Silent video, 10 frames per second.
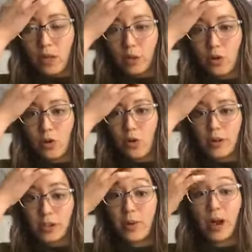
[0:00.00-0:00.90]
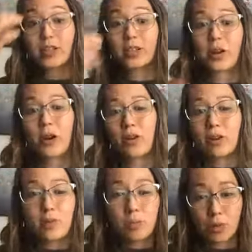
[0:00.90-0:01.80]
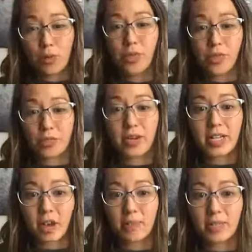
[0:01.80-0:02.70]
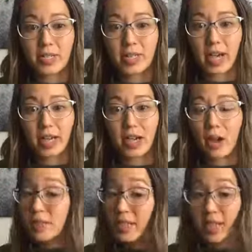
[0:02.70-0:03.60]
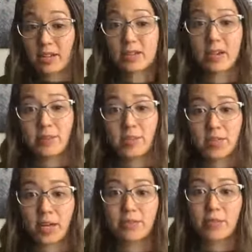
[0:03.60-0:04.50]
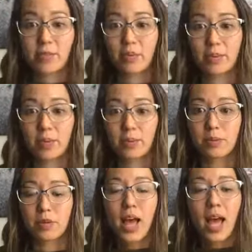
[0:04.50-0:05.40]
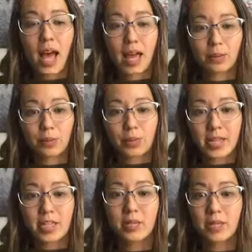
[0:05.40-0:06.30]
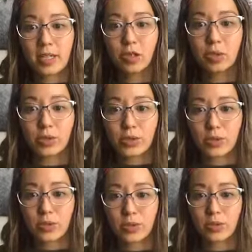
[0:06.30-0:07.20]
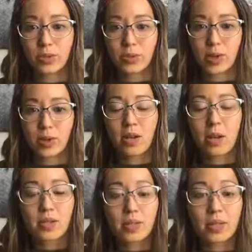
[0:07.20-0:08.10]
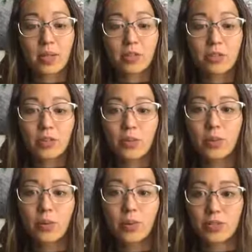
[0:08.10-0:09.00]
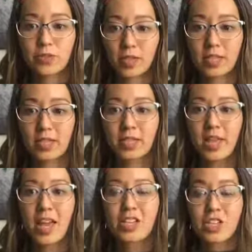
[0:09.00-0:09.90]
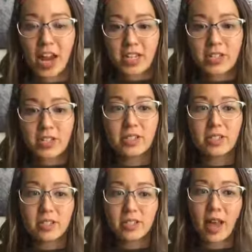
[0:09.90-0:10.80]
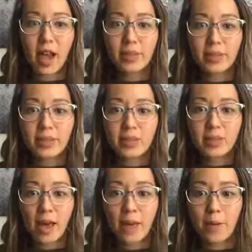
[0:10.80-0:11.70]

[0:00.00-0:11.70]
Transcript: you might go more than 3 times a day, up to 10 times a day for some people, and it will tend to be a looser stool as well. So again, you really want to watch for these changes in your habits.